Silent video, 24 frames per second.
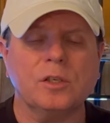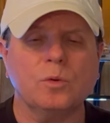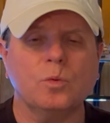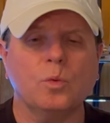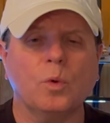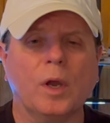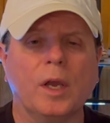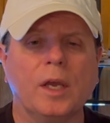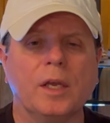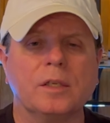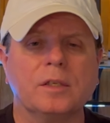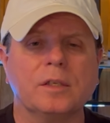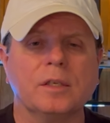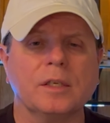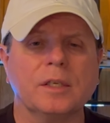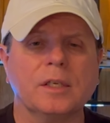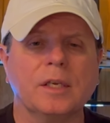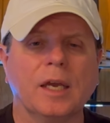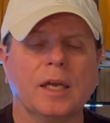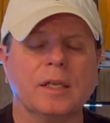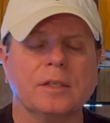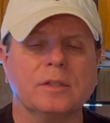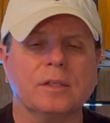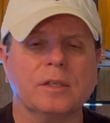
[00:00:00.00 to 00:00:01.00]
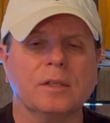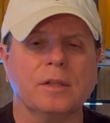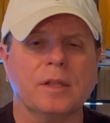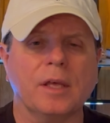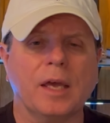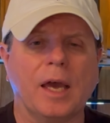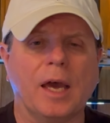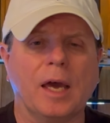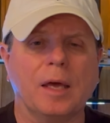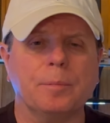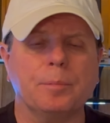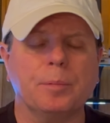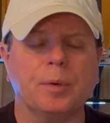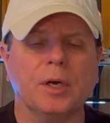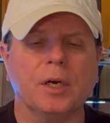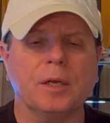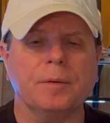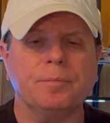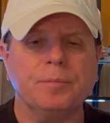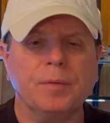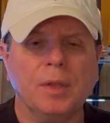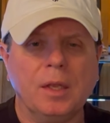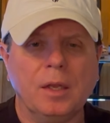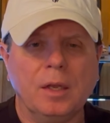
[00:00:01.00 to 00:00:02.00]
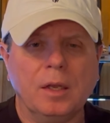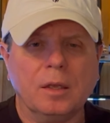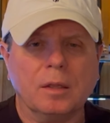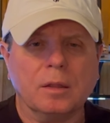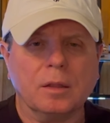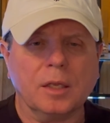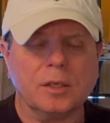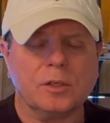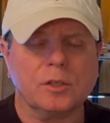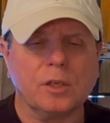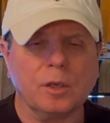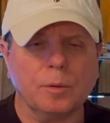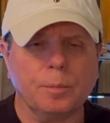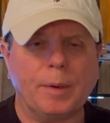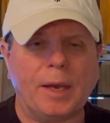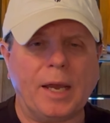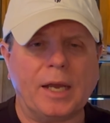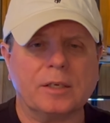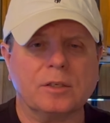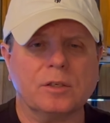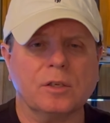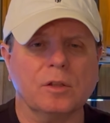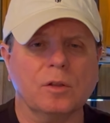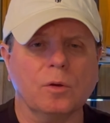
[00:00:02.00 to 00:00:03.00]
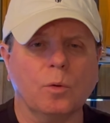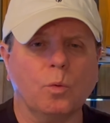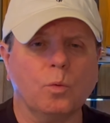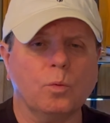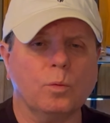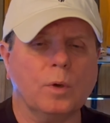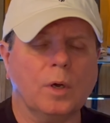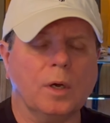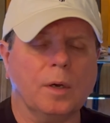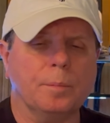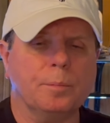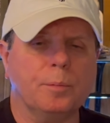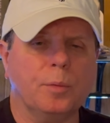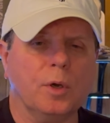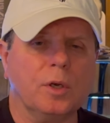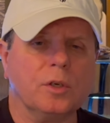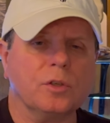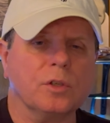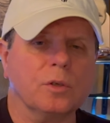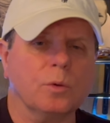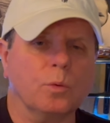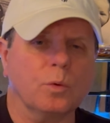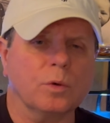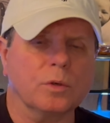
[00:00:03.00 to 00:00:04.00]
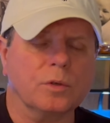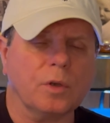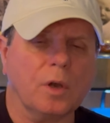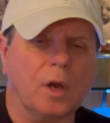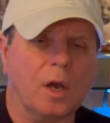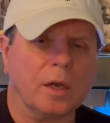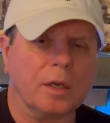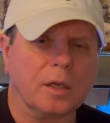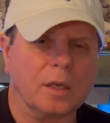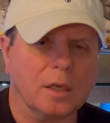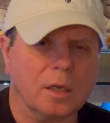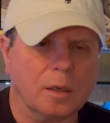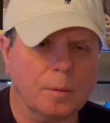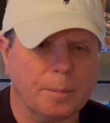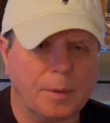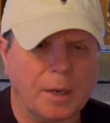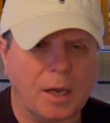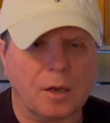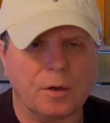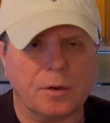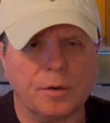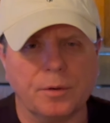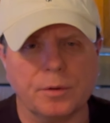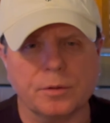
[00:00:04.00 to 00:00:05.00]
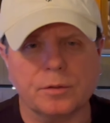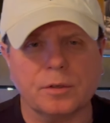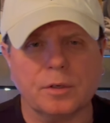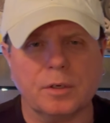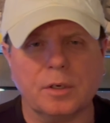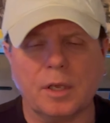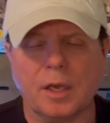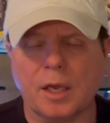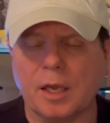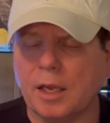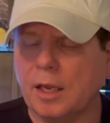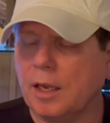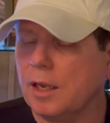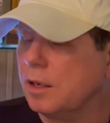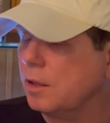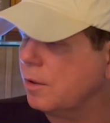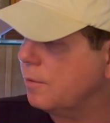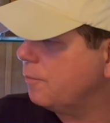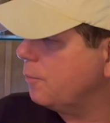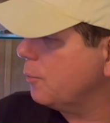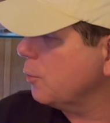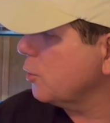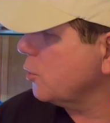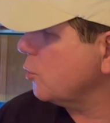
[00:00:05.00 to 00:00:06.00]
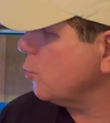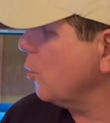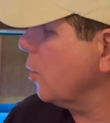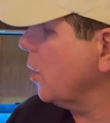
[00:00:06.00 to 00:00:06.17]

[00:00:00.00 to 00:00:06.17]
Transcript: way to get to that. But let's get back to the books that we're talking about here today. And the first one